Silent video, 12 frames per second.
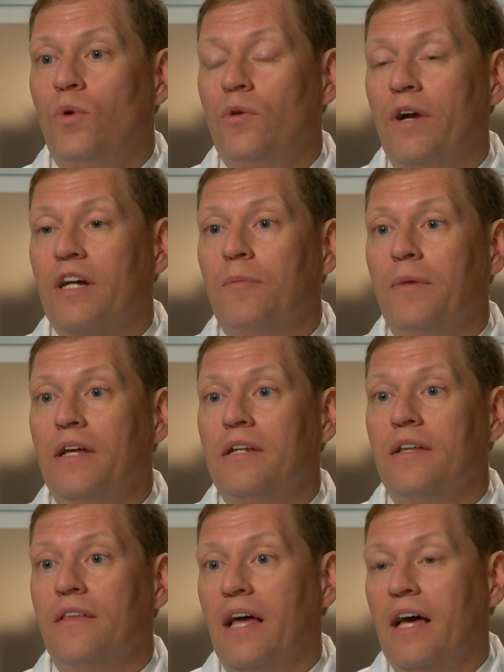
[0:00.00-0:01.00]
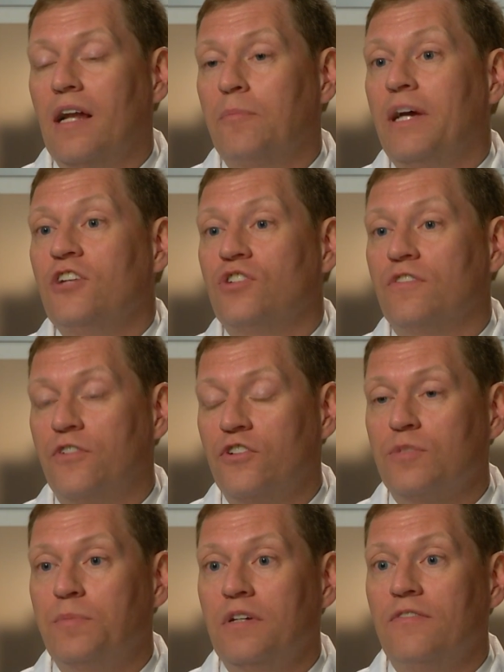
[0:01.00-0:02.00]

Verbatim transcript: we recommend that a patient first be